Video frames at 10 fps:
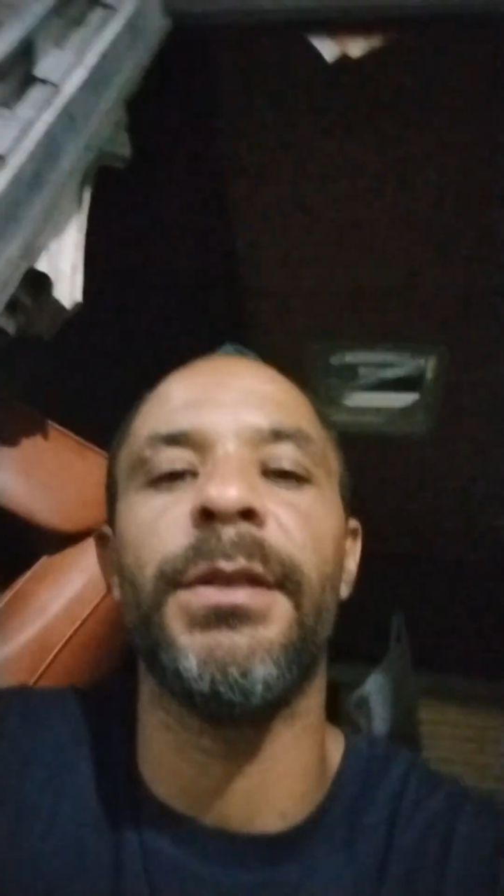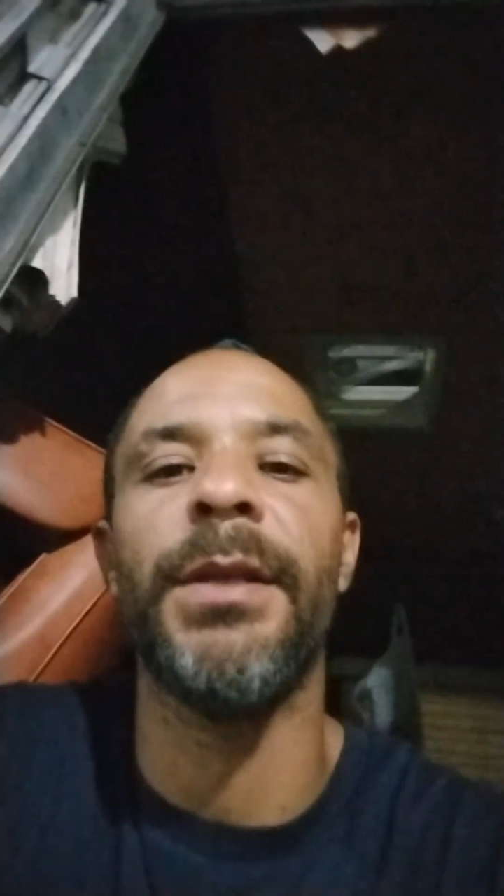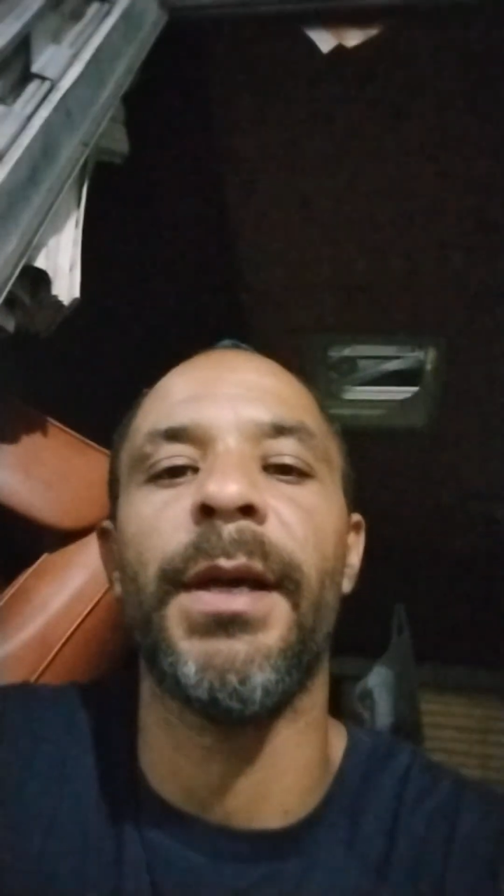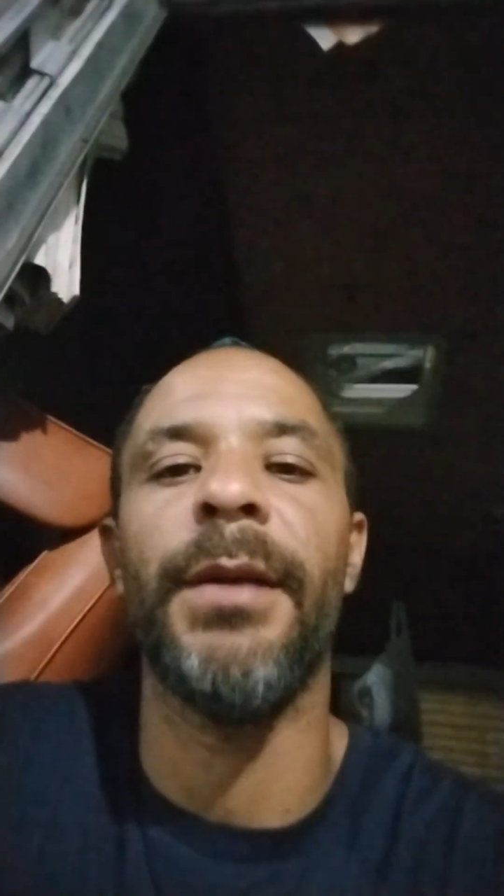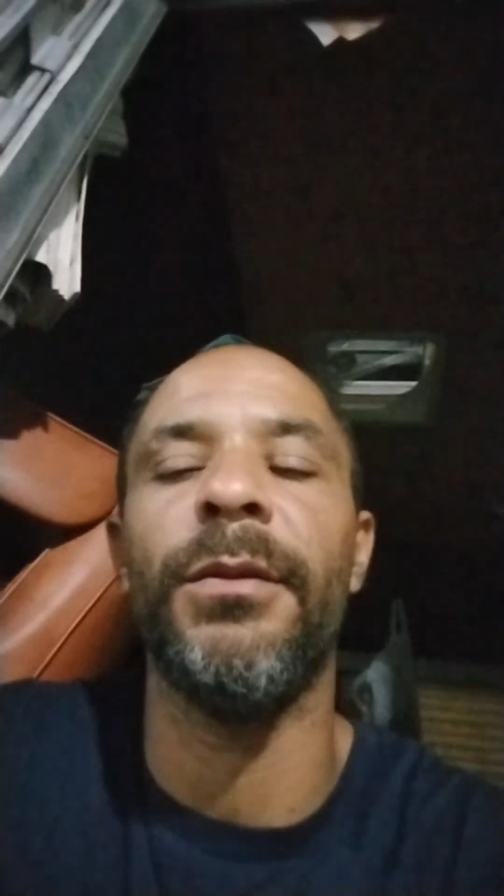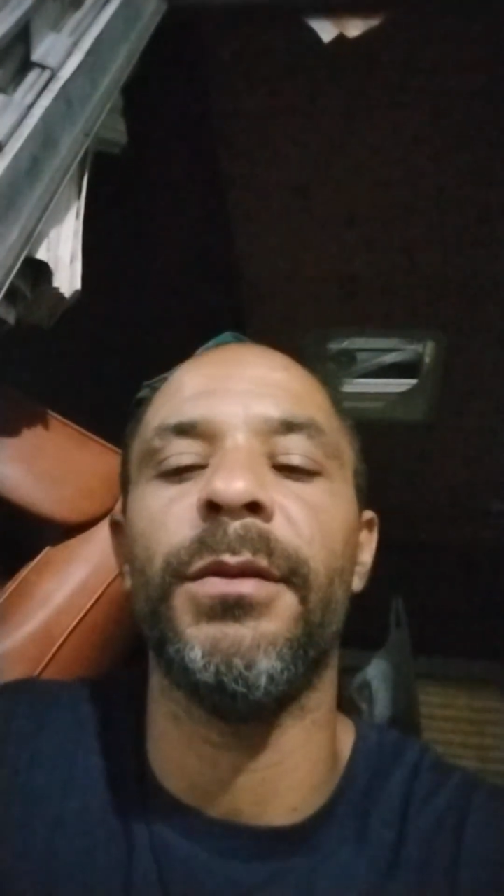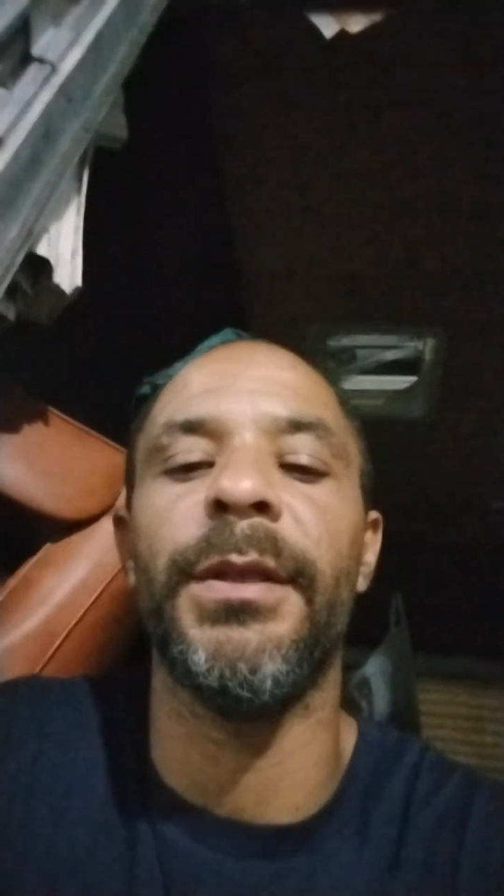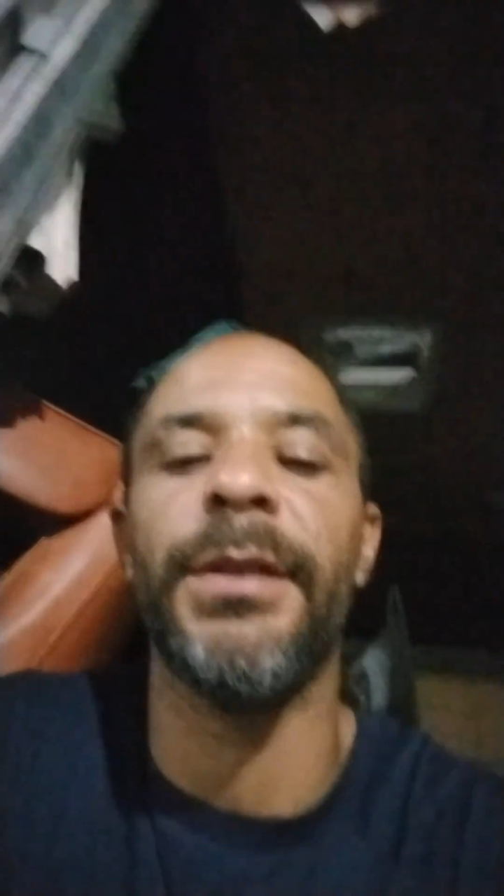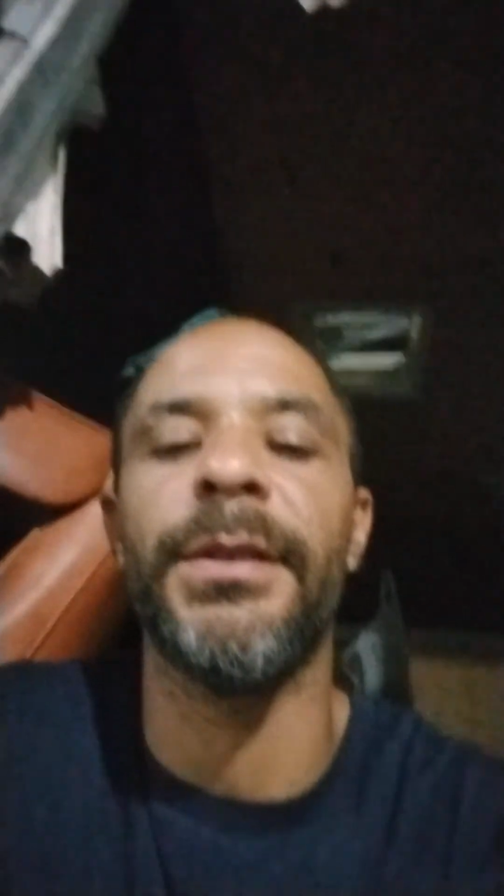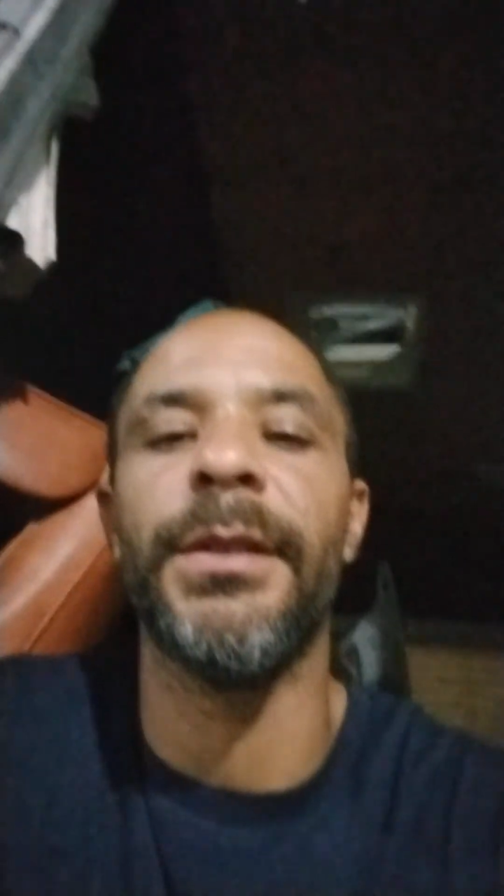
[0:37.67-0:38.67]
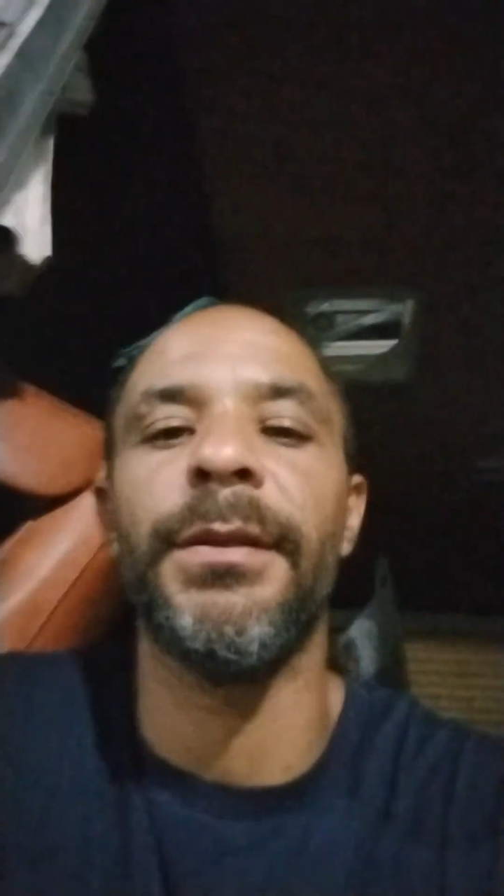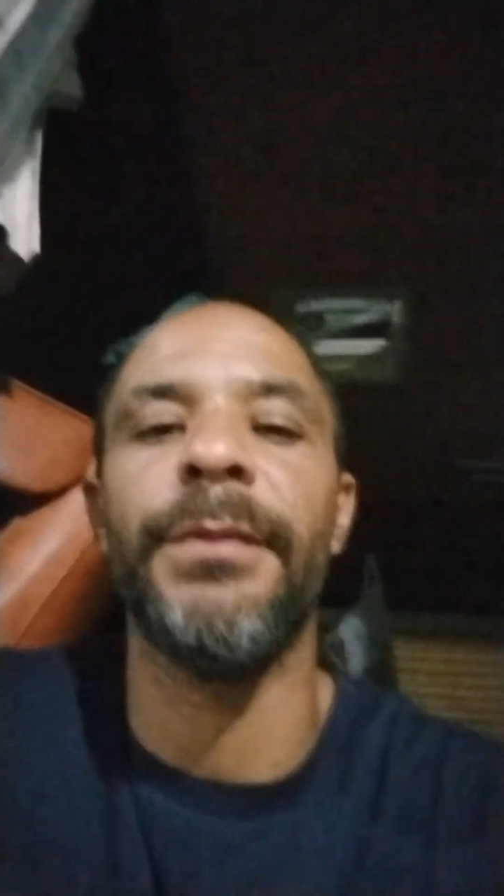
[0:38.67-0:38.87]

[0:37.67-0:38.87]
the title of this thing.